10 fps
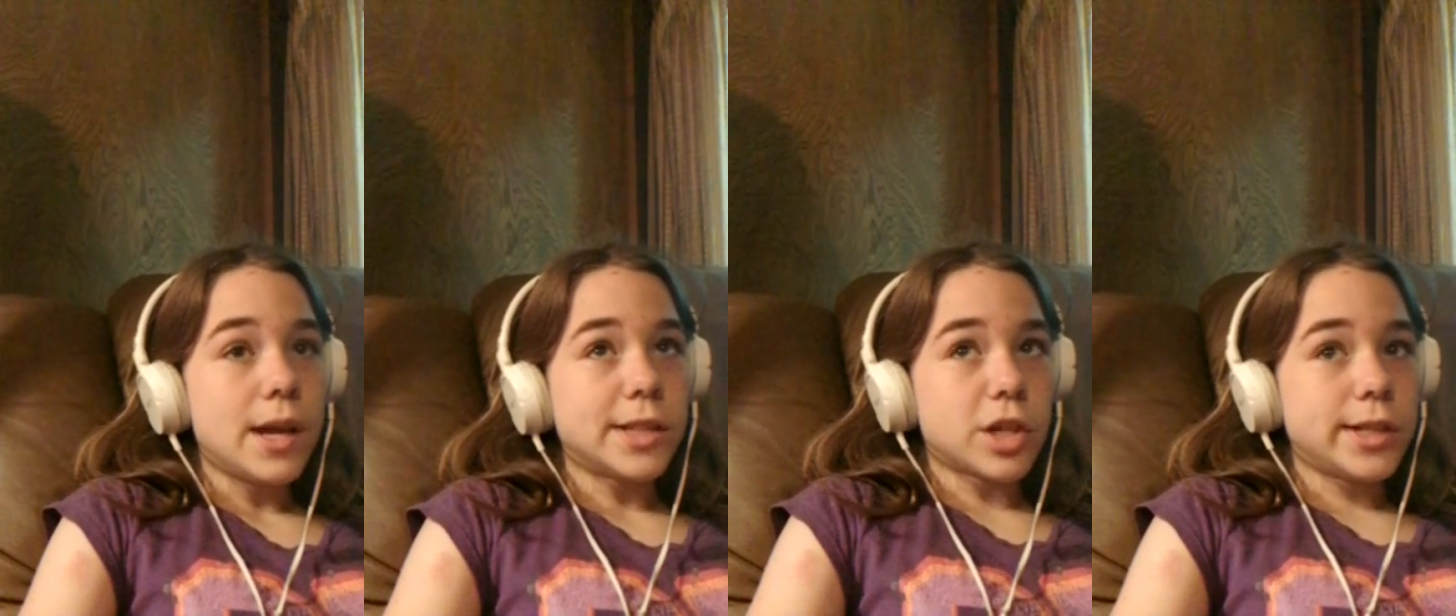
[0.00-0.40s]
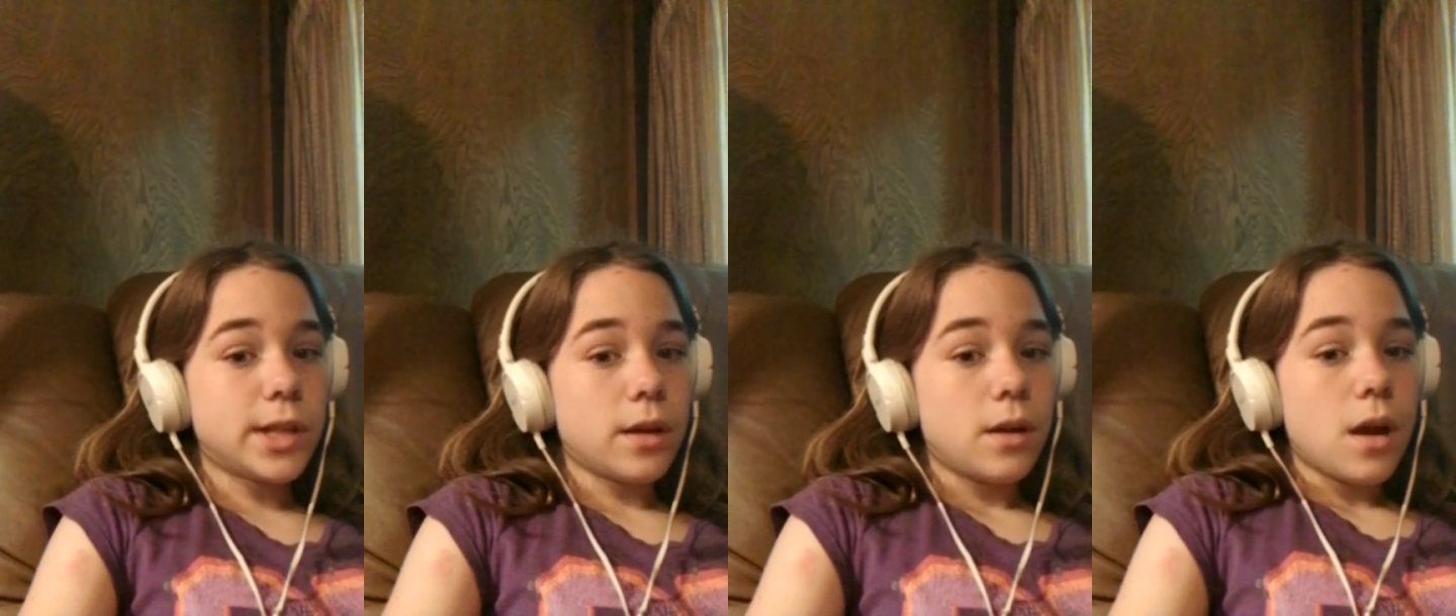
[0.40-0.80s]

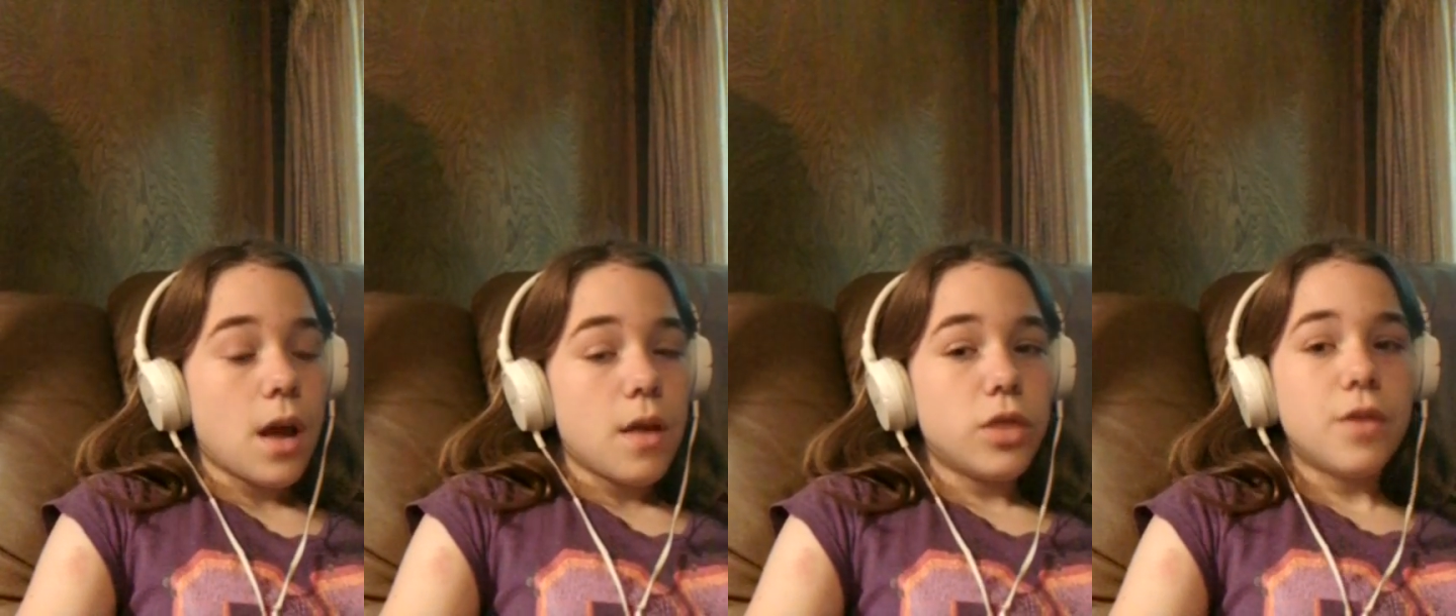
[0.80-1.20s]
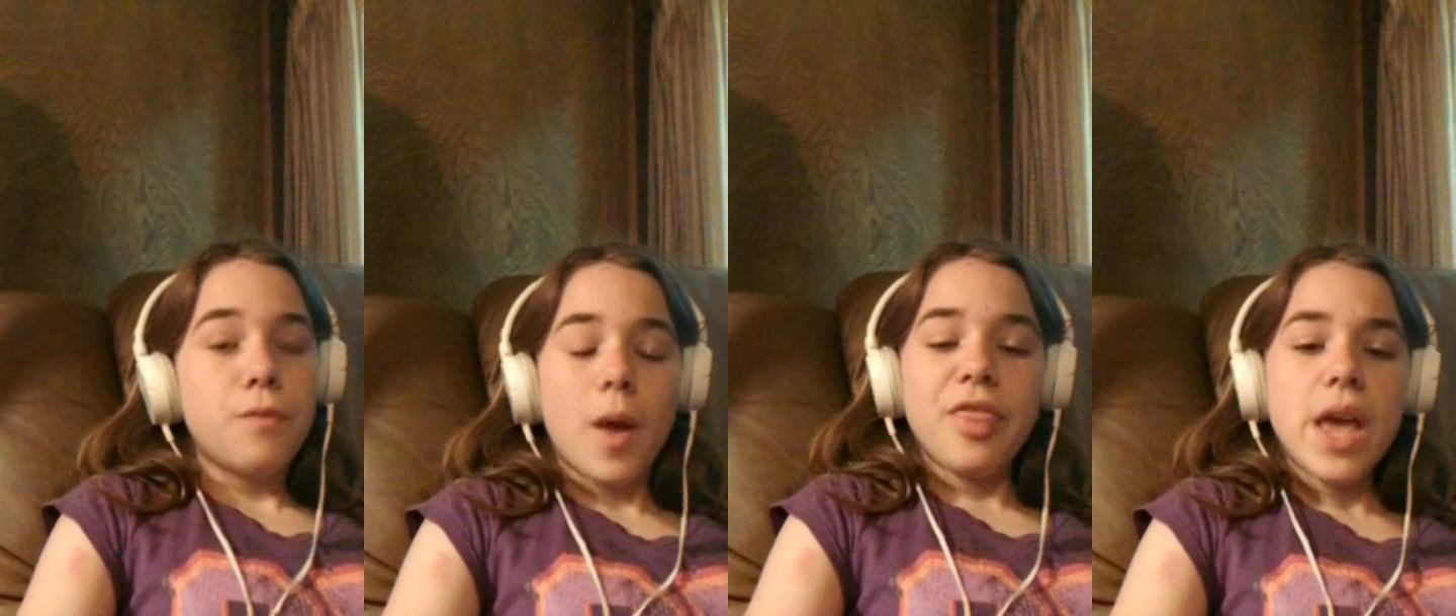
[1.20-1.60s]
Starts. The
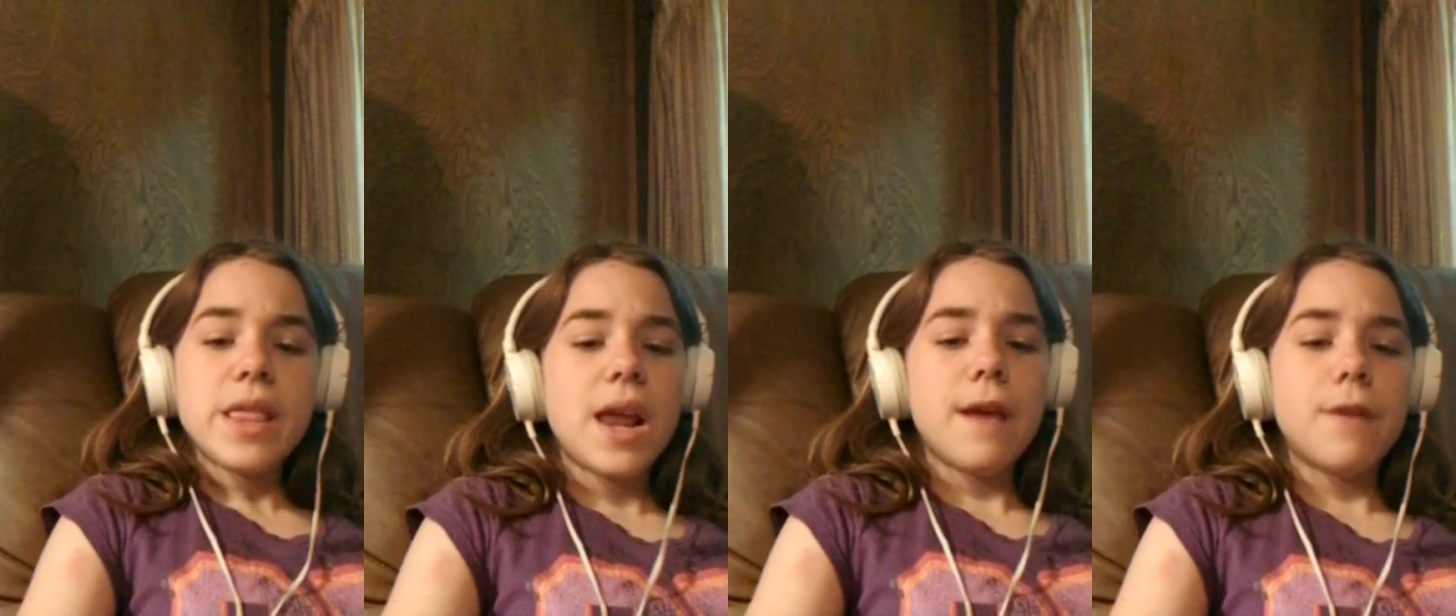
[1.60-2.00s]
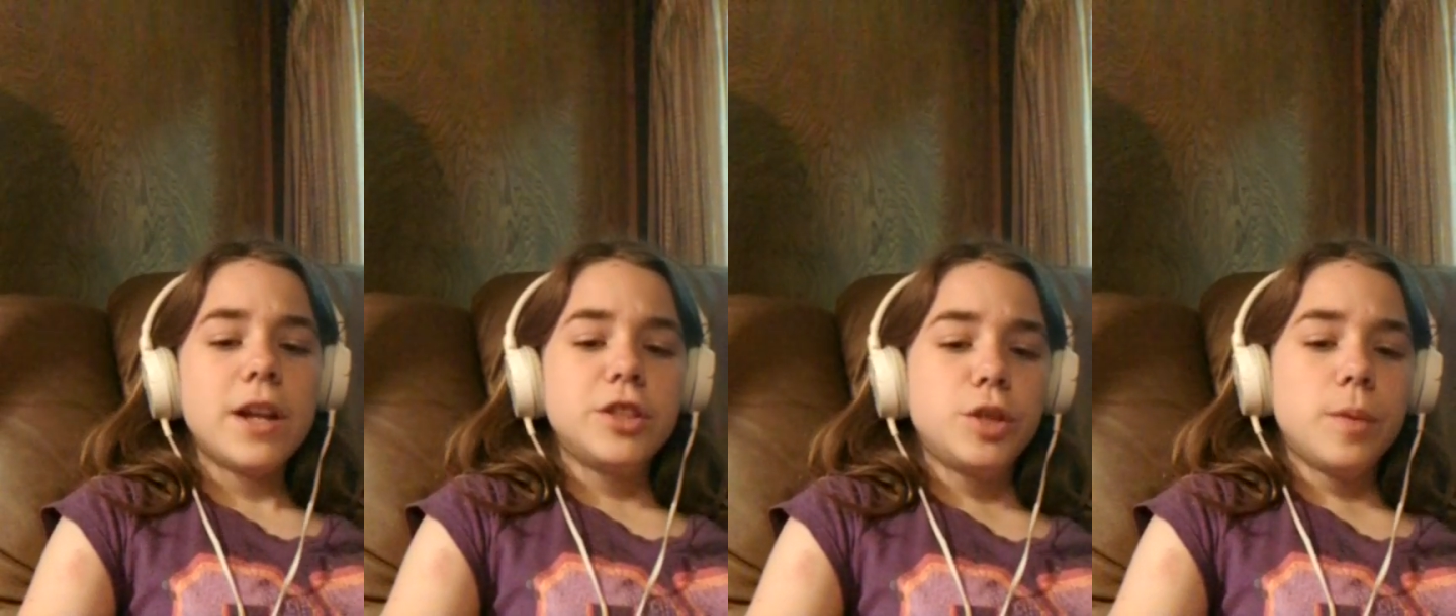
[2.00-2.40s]
one thing that I
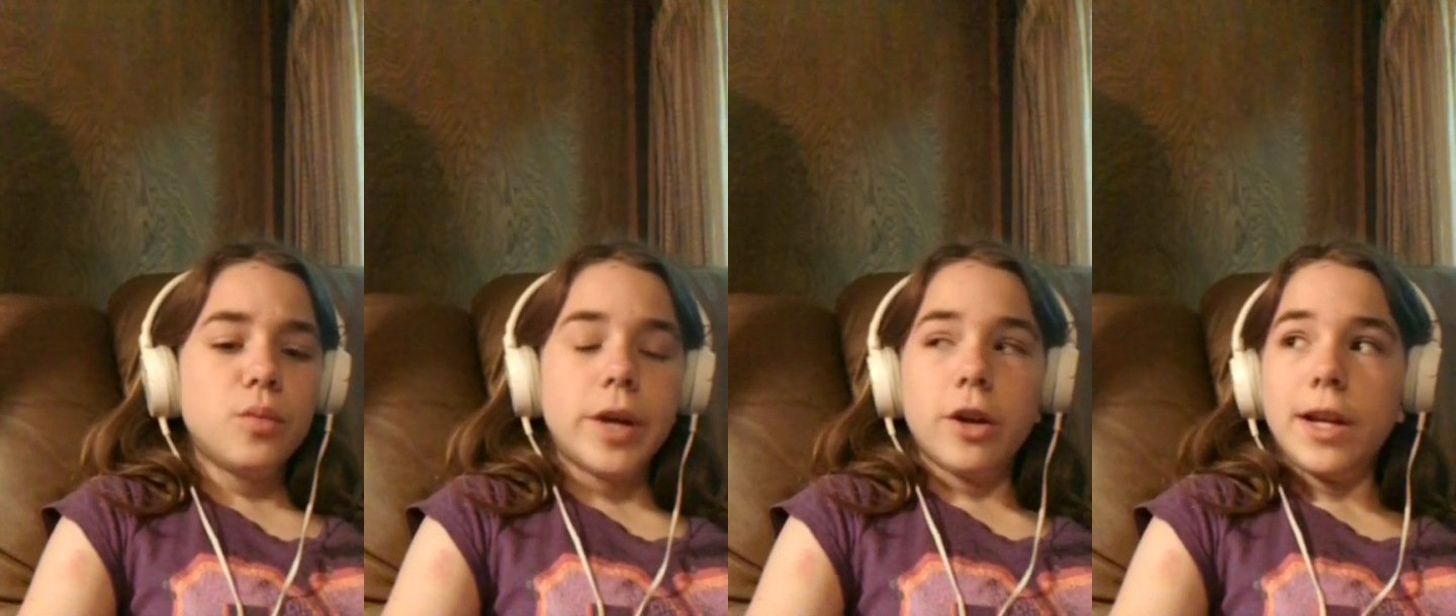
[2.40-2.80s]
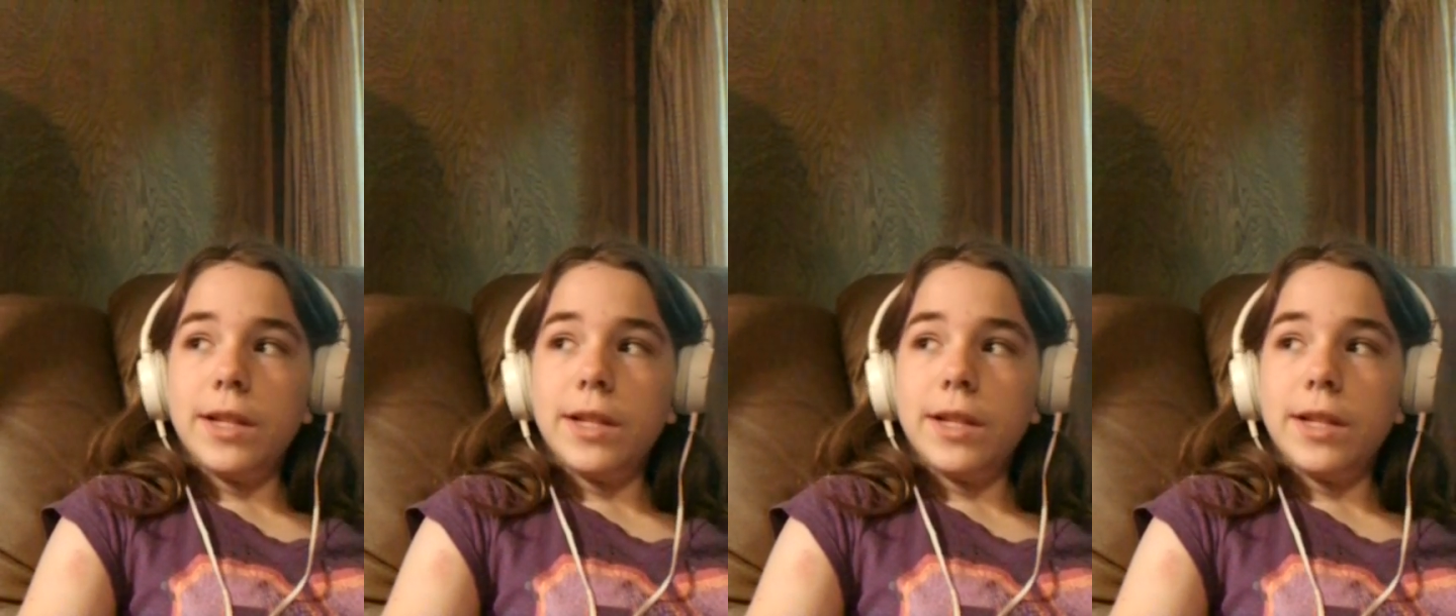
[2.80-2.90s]
find super weird